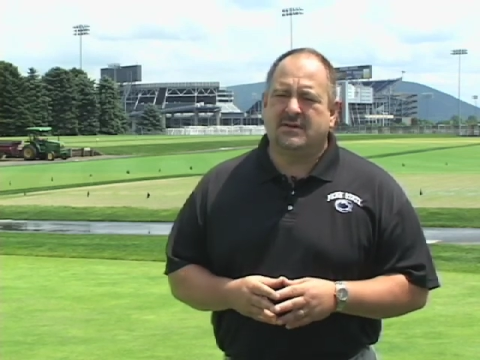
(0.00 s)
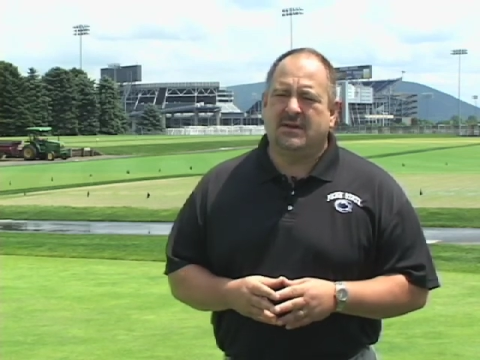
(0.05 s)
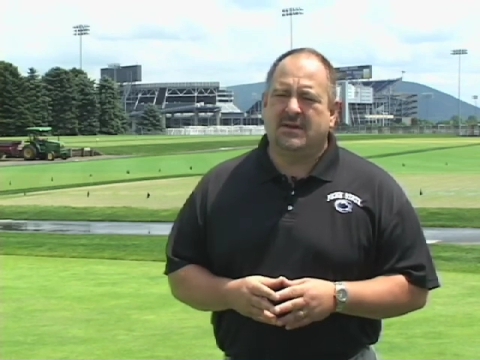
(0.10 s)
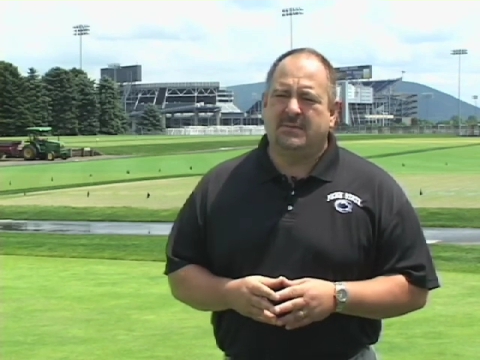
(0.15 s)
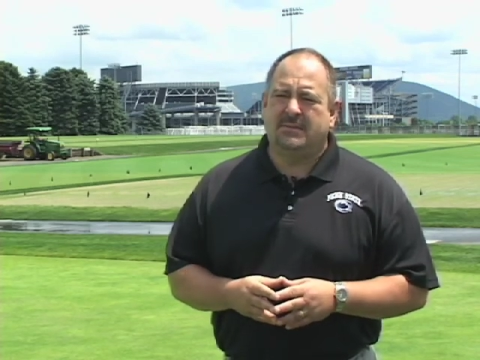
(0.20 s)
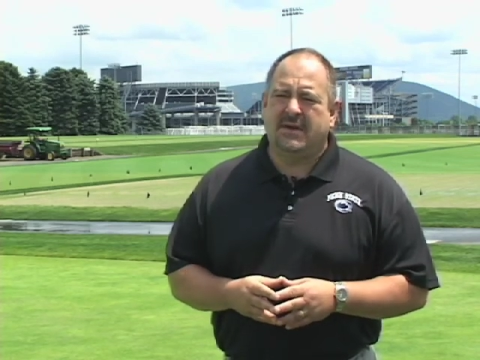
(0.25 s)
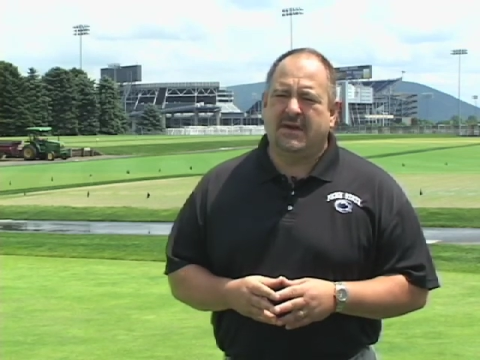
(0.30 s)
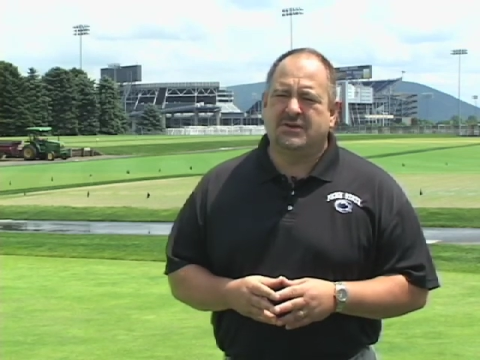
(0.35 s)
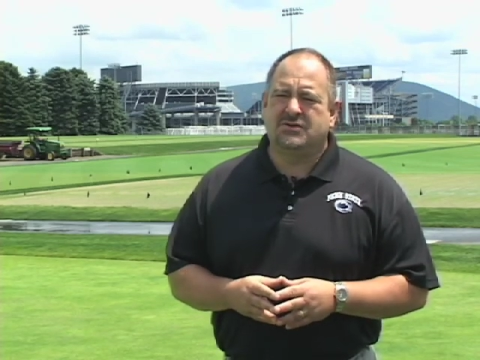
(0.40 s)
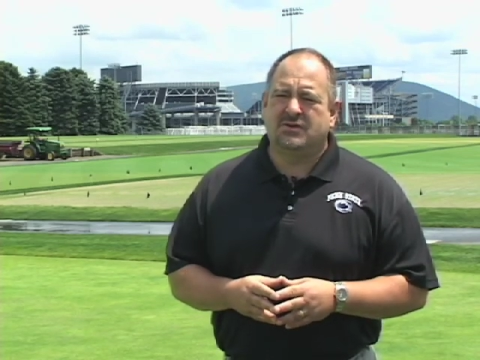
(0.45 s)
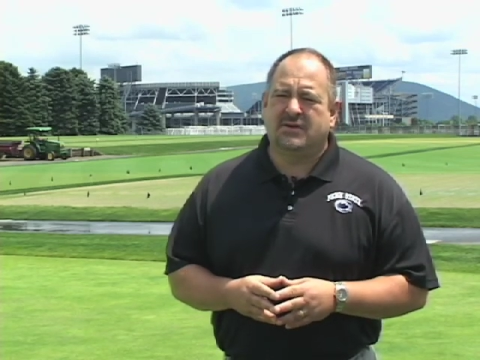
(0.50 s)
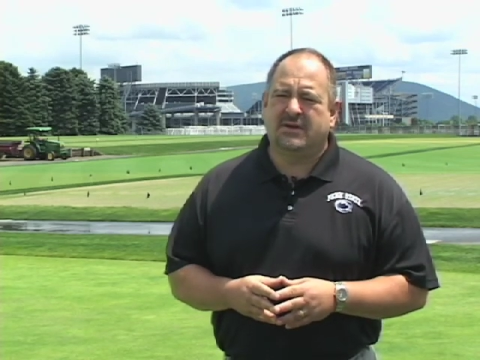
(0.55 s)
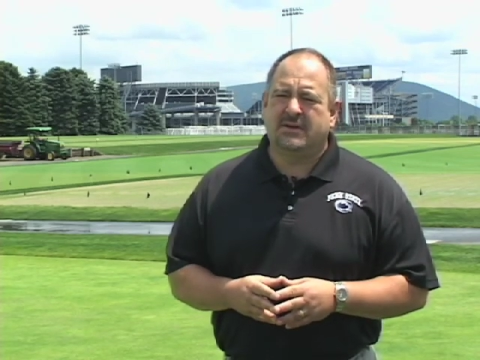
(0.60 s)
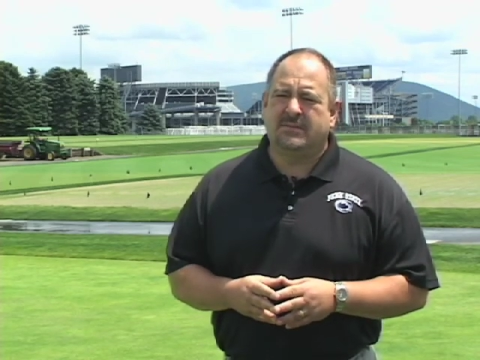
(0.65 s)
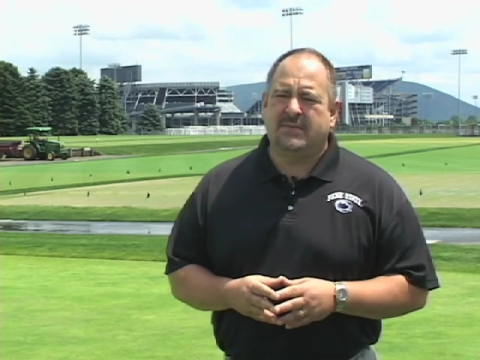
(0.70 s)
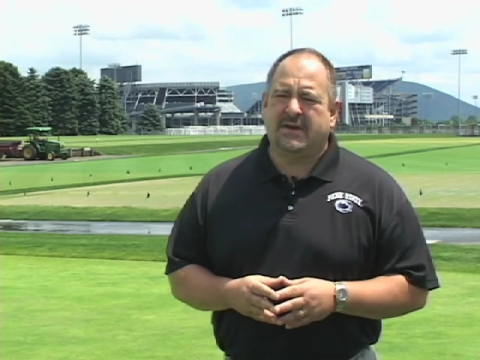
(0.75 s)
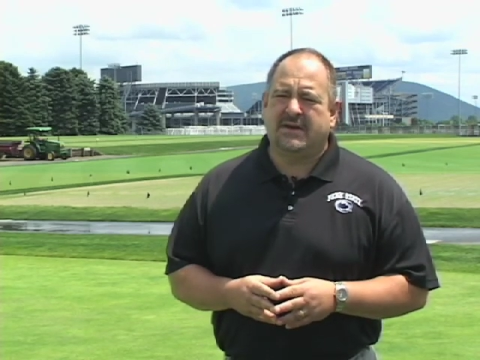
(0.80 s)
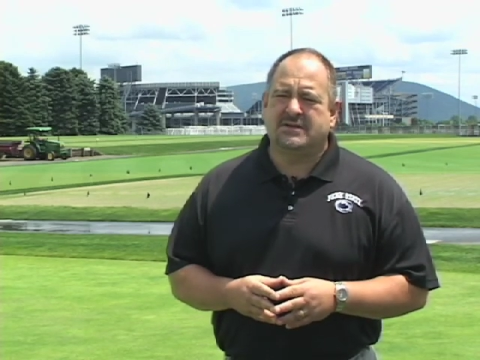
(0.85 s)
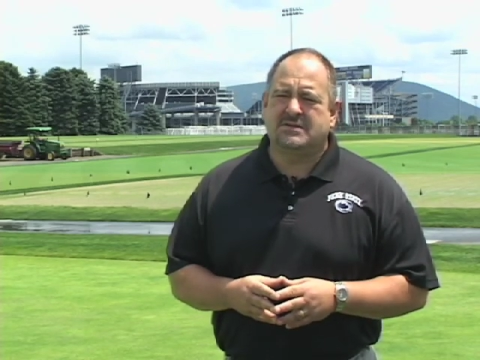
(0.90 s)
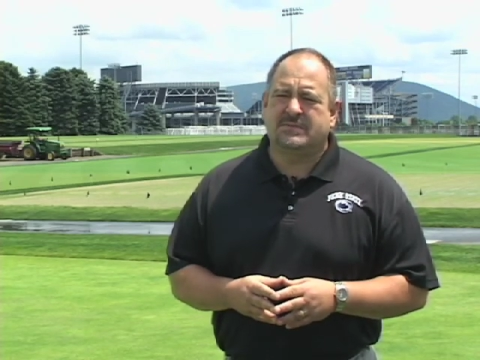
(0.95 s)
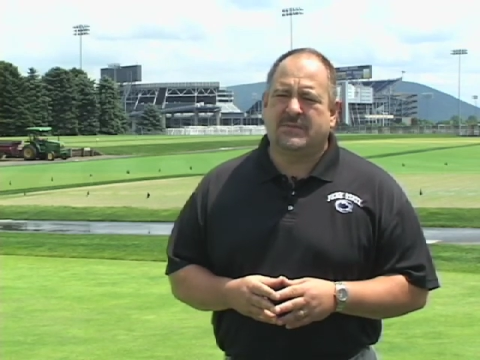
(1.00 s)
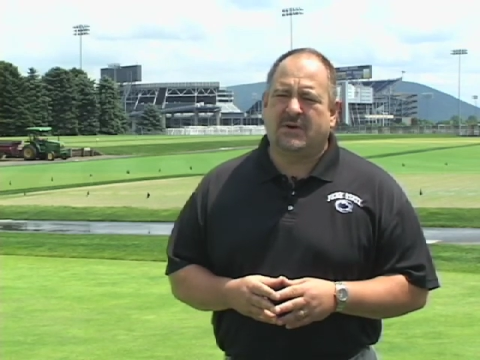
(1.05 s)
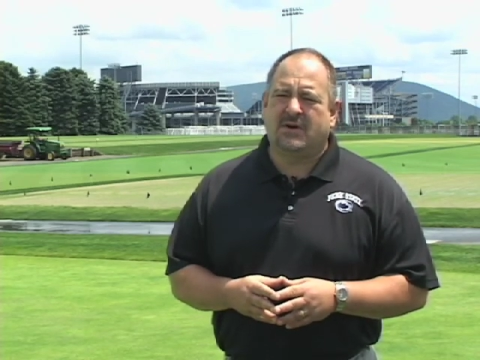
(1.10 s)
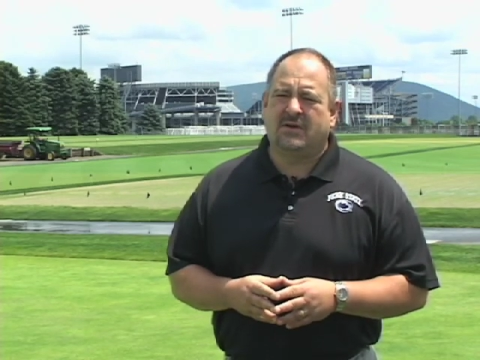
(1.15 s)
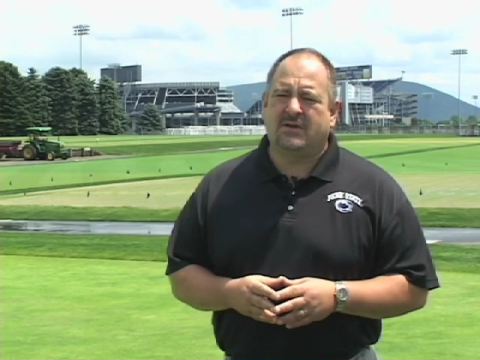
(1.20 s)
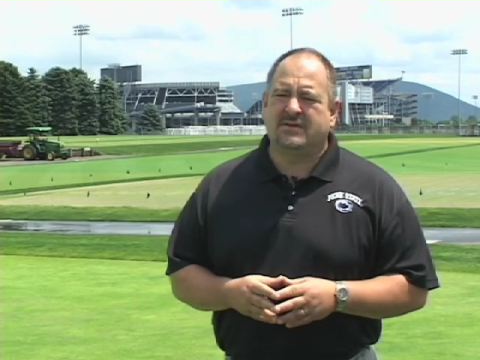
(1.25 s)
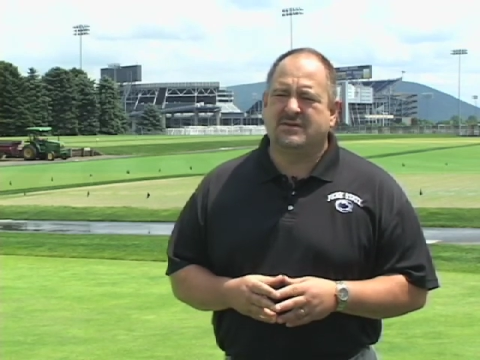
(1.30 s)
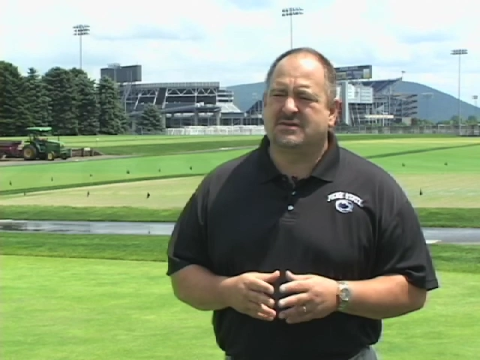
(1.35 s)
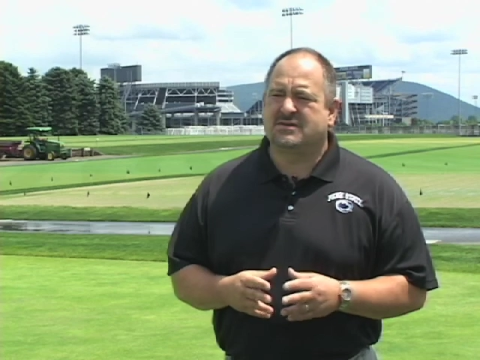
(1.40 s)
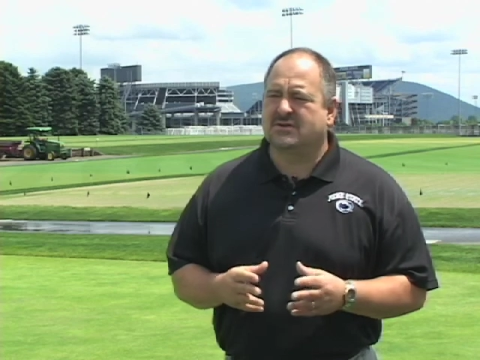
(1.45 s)
in, Major League
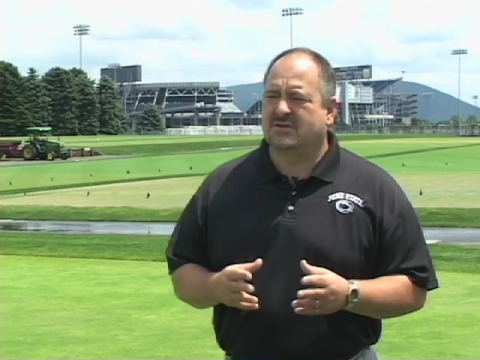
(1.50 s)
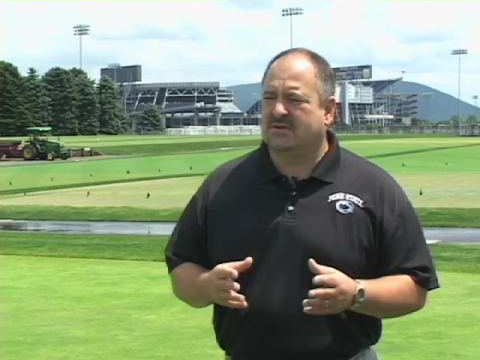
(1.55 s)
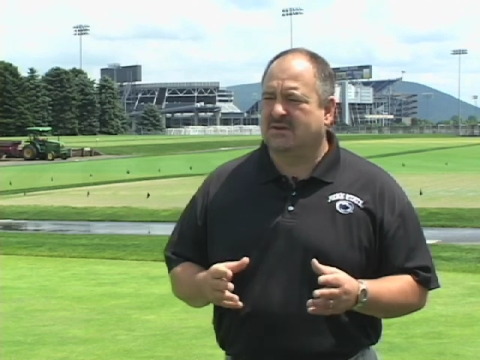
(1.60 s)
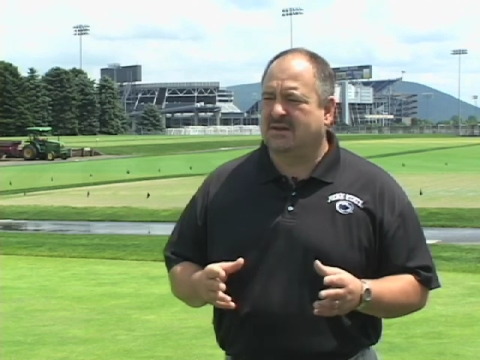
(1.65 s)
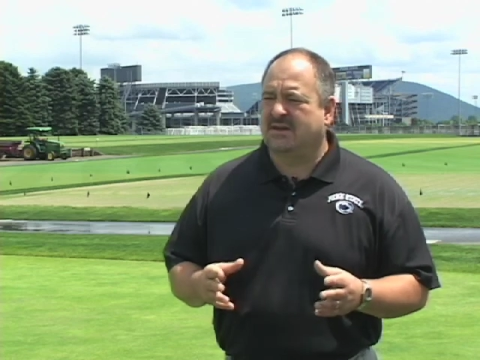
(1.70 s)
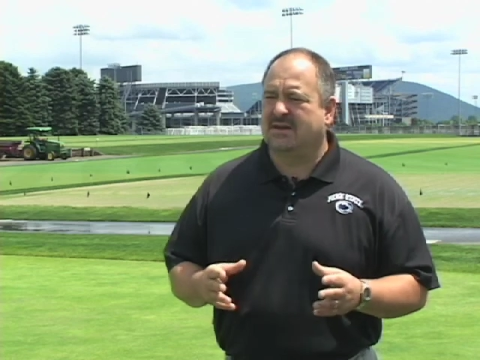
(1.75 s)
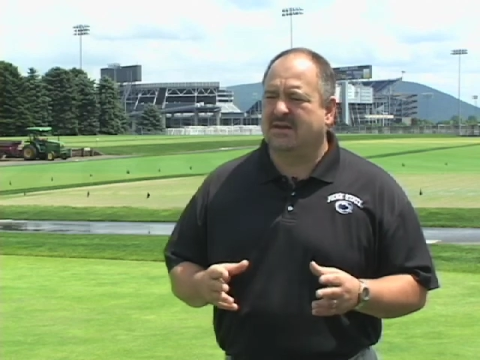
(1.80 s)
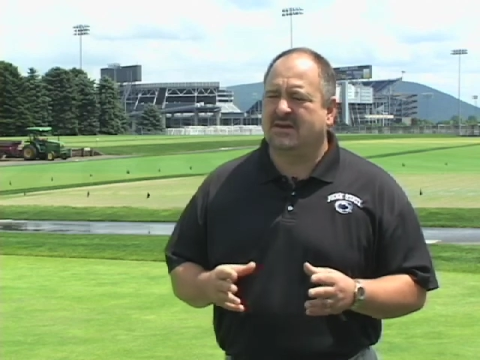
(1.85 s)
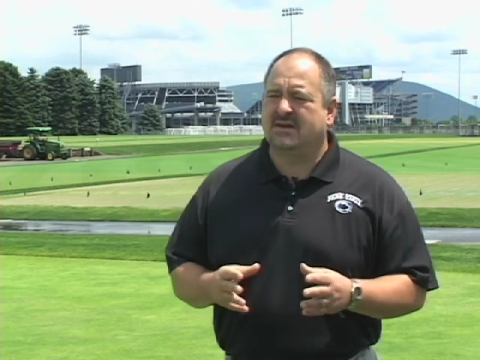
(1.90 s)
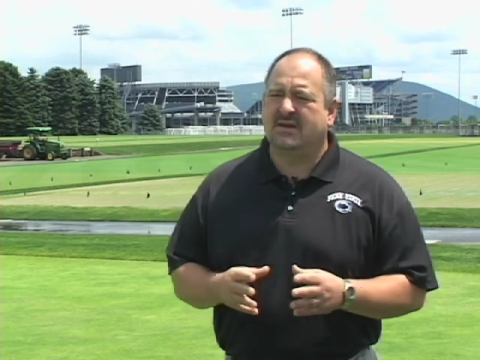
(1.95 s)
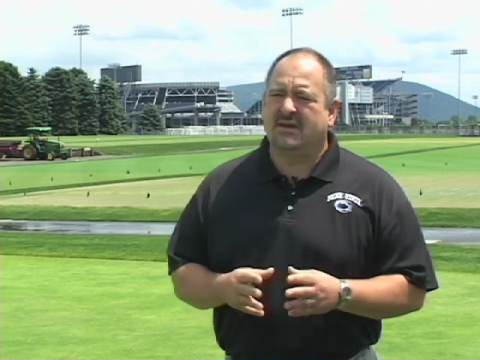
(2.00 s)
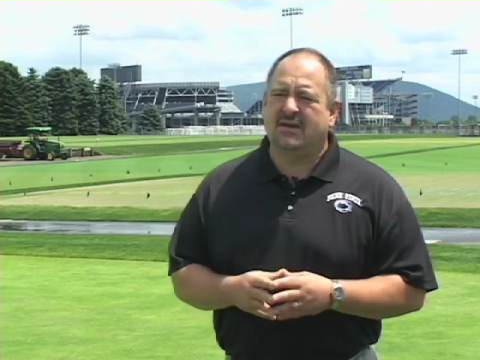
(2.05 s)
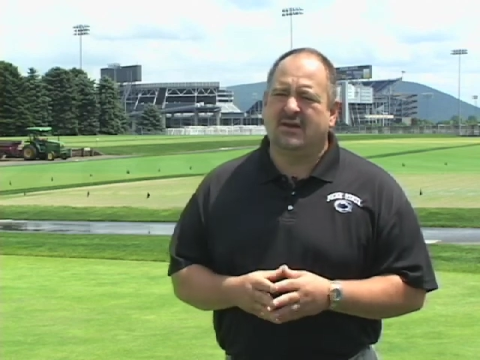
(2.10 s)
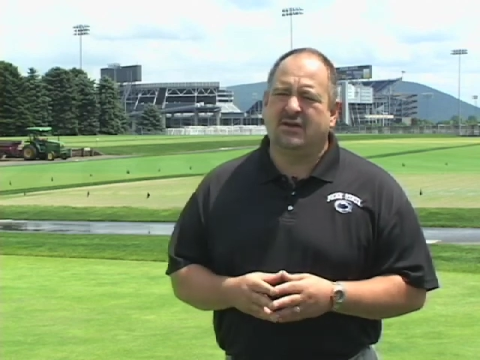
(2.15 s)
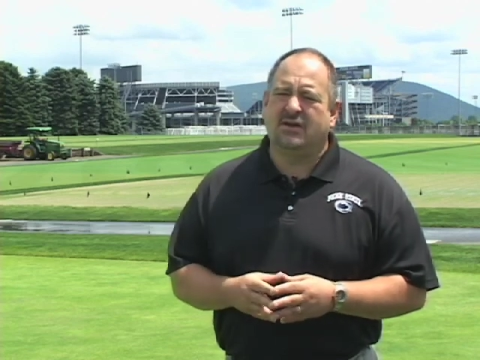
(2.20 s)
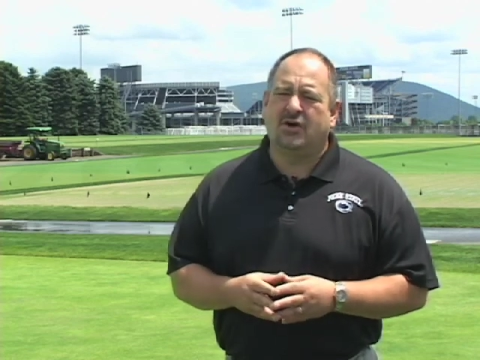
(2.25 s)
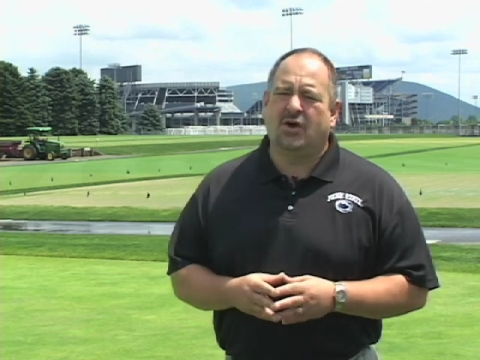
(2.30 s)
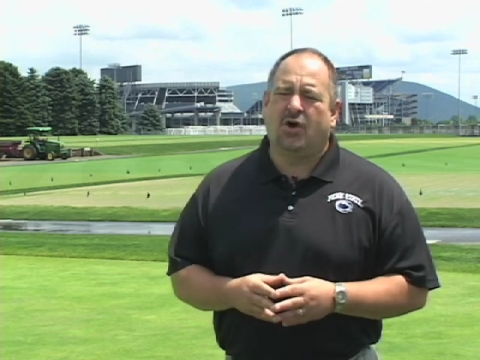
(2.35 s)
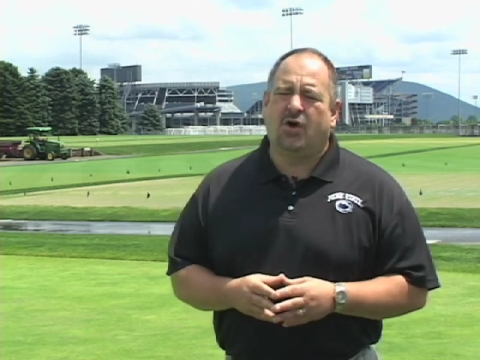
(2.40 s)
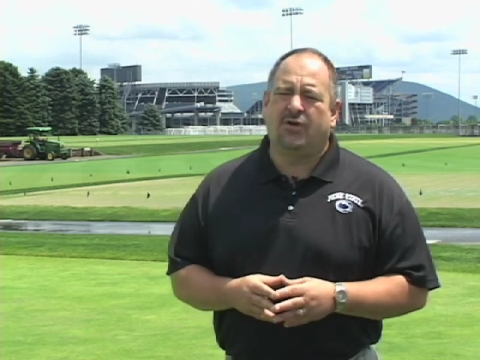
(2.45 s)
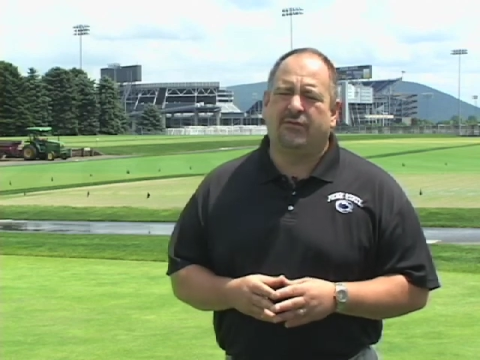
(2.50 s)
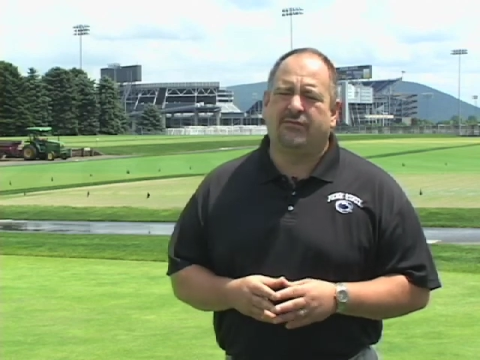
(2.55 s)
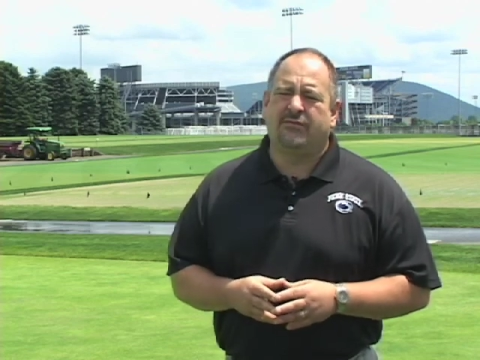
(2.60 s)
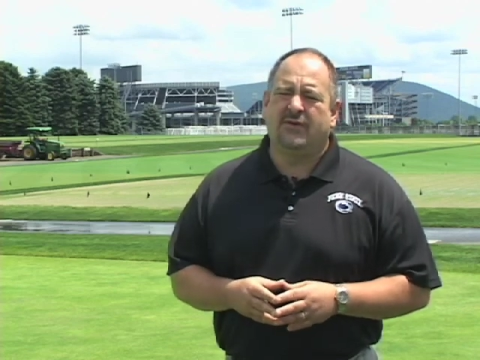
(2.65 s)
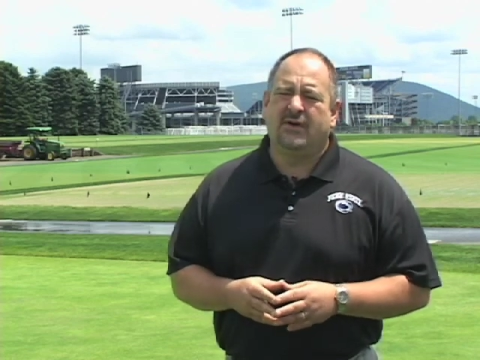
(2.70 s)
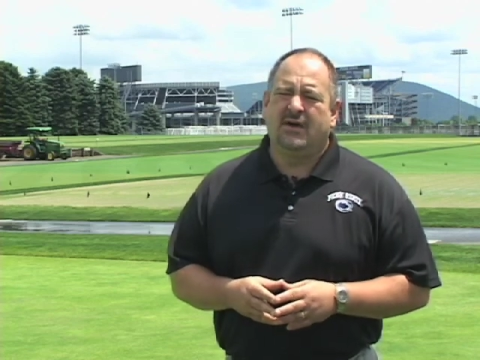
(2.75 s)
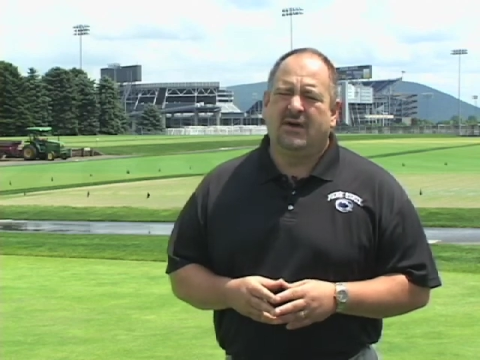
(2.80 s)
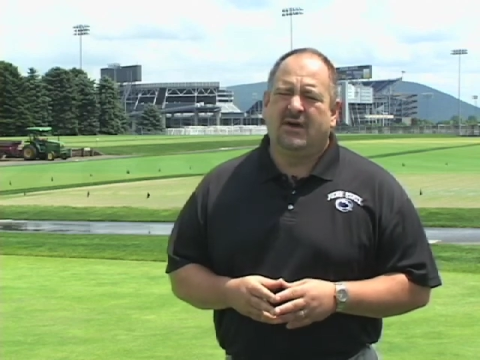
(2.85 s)
Baseball and certainly in, in golf.